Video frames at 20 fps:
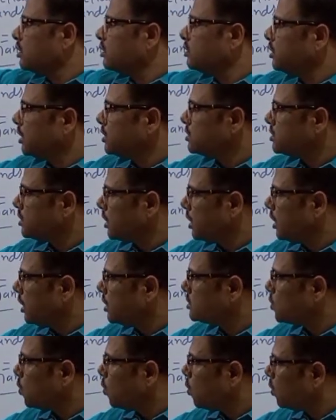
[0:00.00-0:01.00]
this
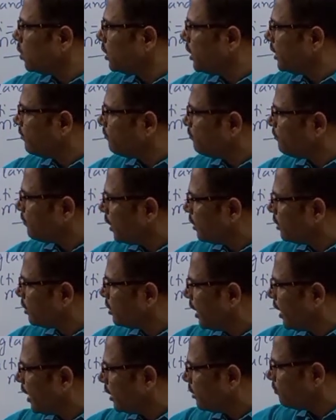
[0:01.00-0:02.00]
is only one
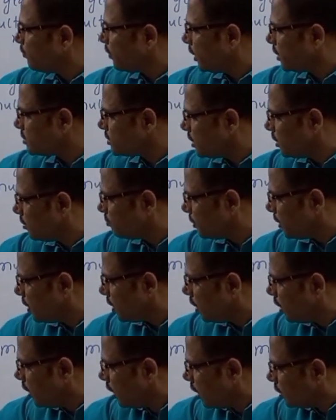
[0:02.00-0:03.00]
gland. For
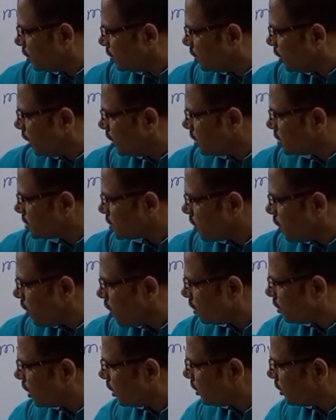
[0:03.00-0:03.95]
example, these are